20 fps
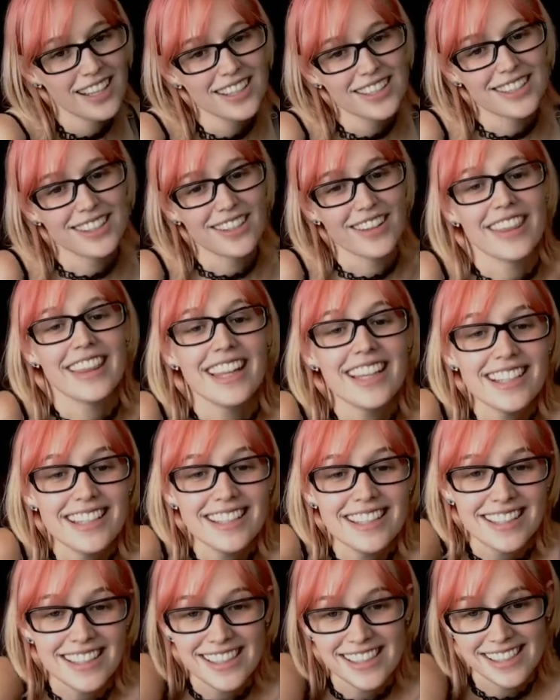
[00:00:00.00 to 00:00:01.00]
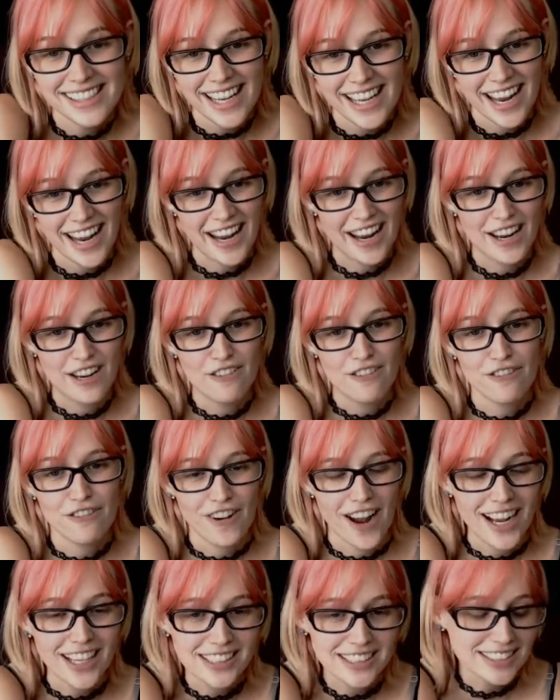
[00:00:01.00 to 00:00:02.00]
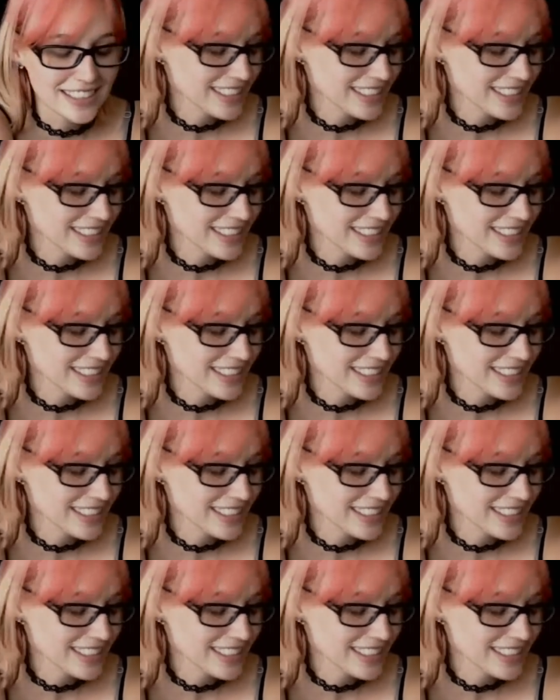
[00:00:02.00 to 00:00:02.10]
So this is a Fractal